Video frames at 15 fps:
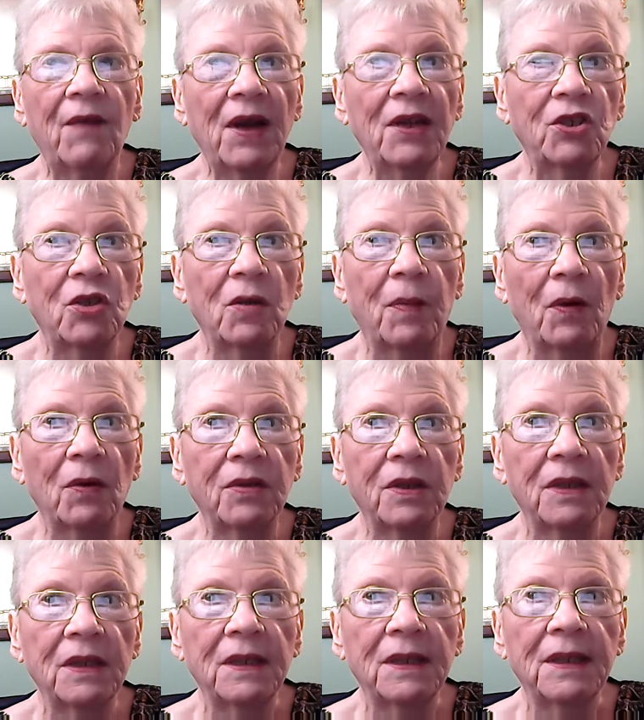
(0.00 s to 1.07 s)
vegetables,
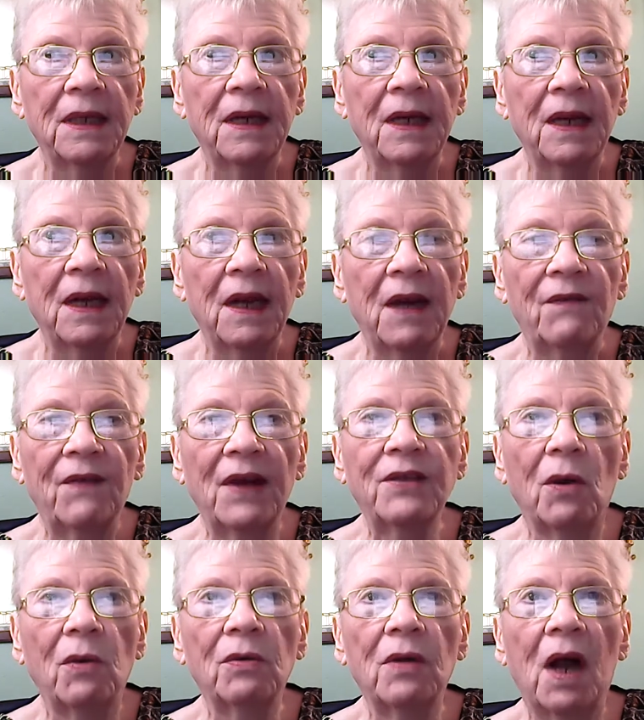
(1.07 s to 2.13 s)
if I
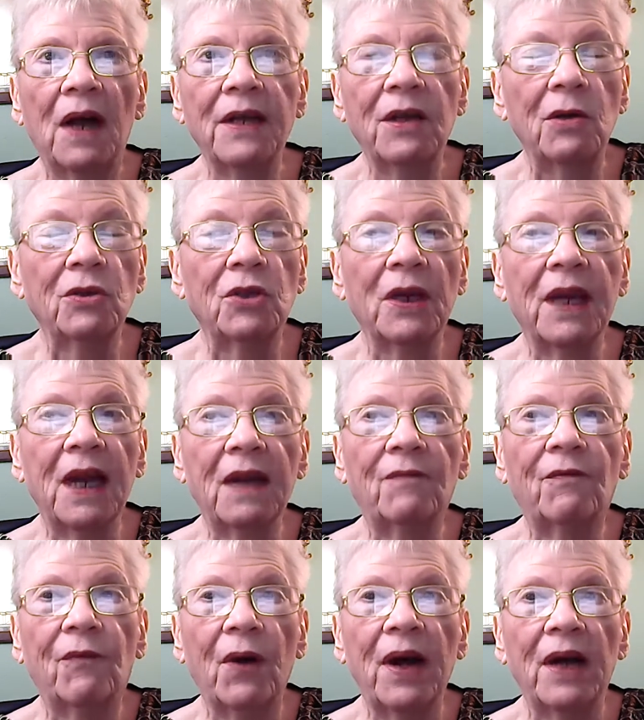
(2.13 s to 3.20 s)
don't, I usually get
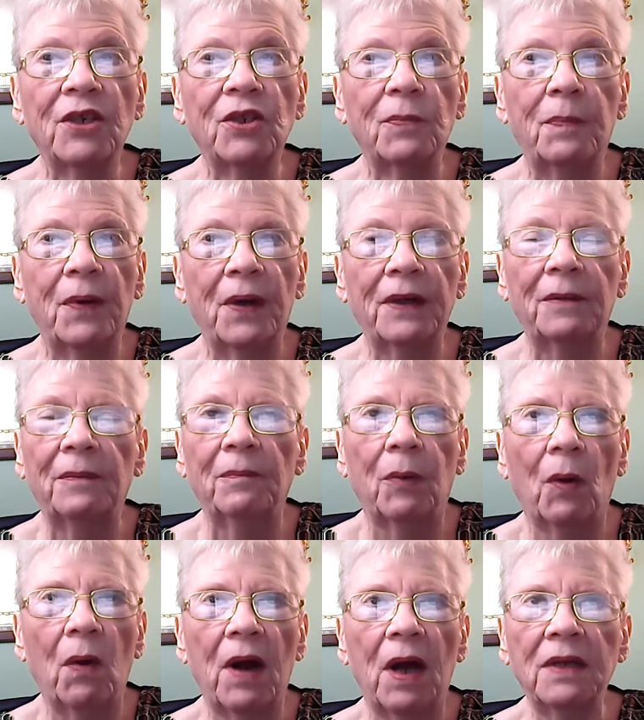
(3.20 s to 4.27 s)
fresh, but
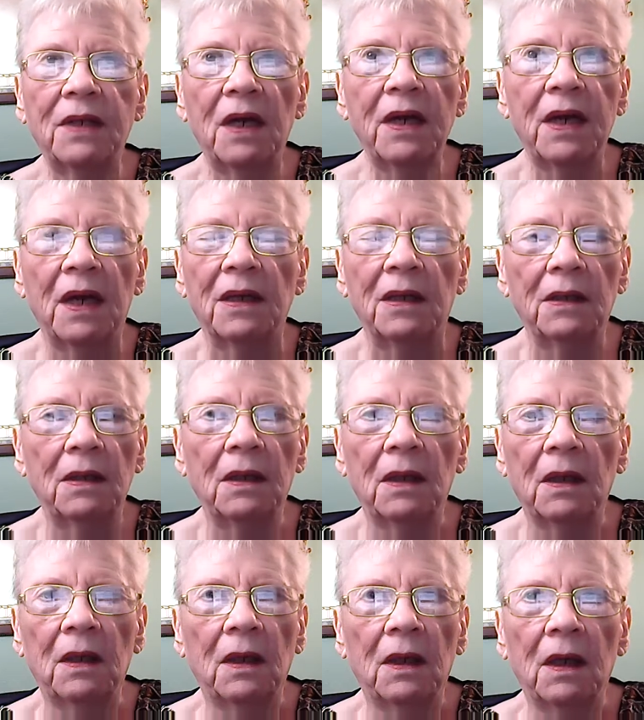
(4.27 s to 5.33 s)
boy, i tell you,
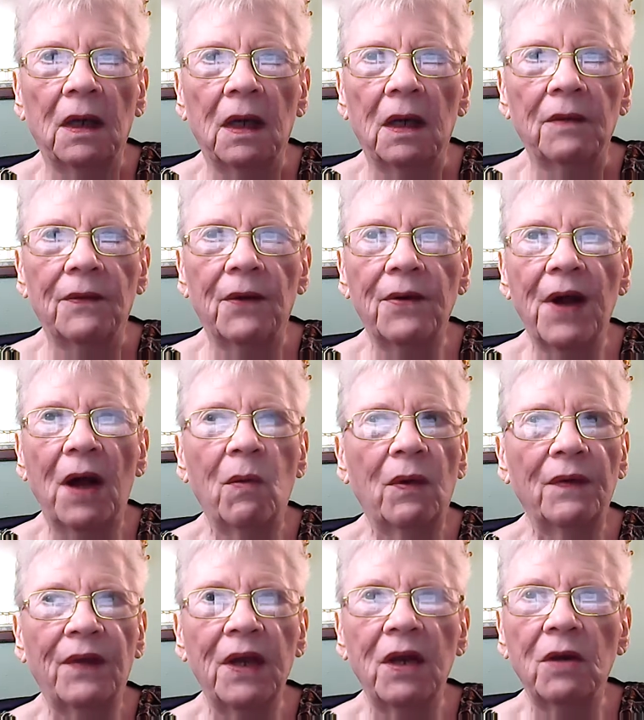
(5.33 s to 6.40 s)
they're not
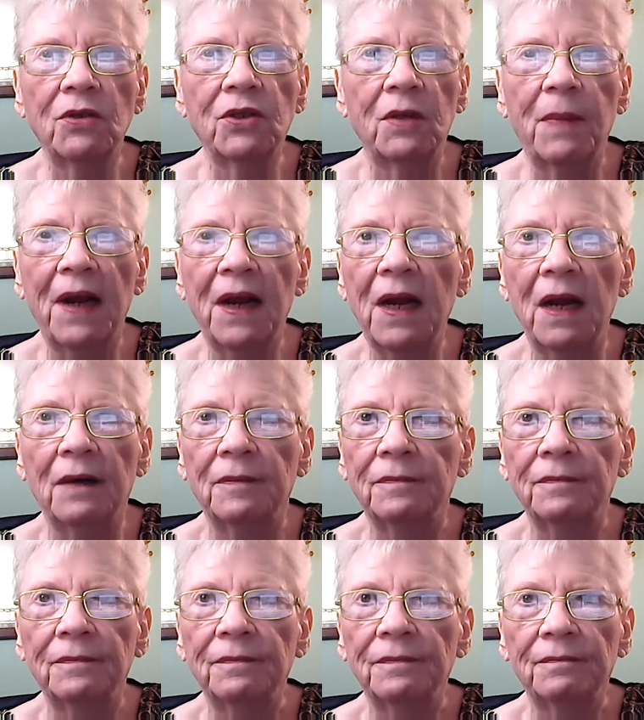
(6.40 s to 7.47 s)
what they used to be.
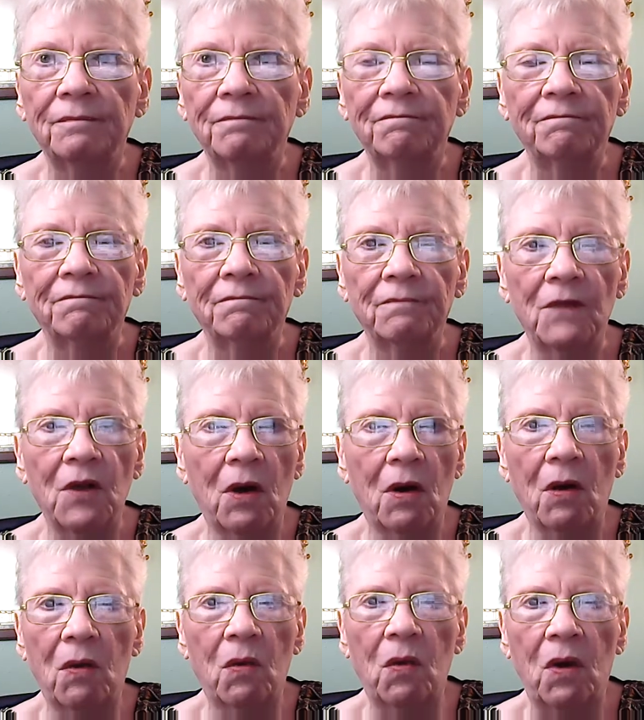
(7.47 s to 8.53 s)

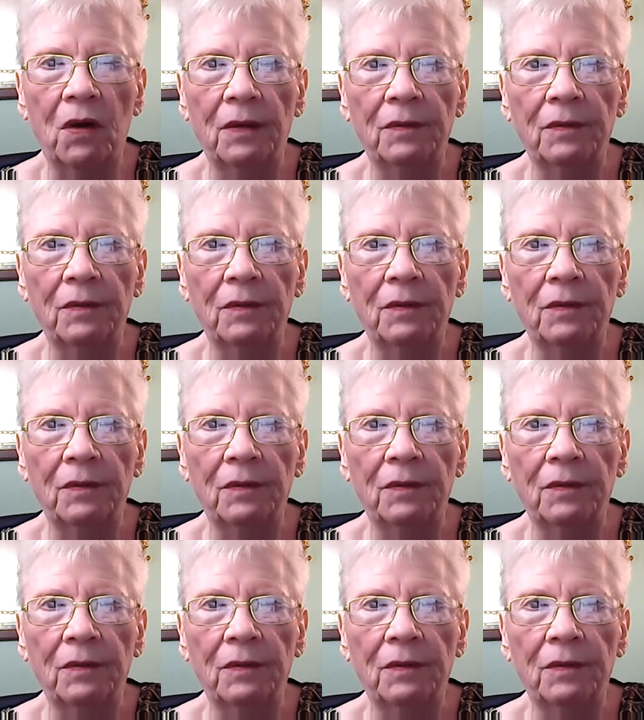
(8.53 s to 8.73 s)
No.